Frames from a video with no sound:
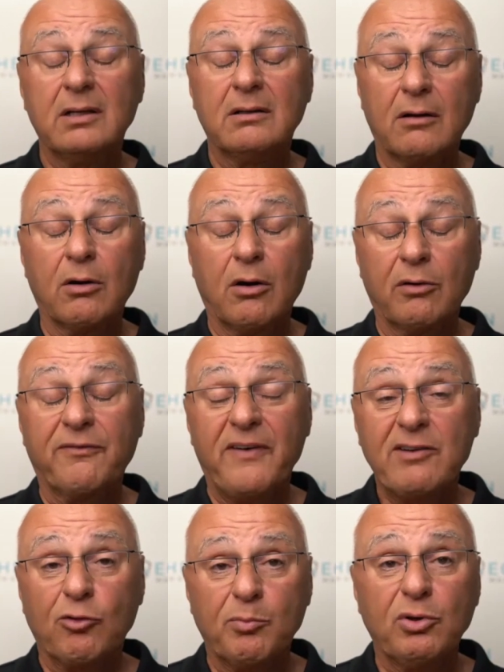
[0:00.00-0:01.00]
are
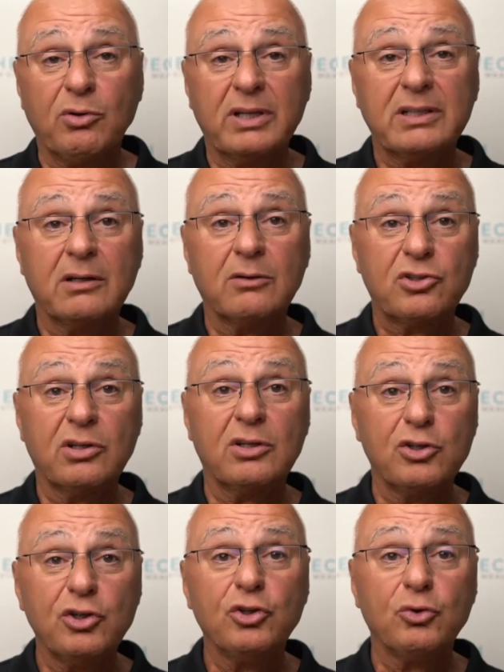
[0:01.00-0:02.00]
favorable, to
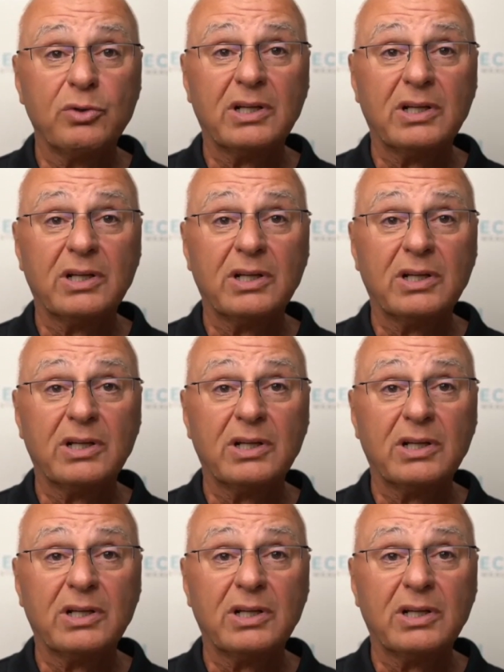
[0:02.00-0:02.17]
you, the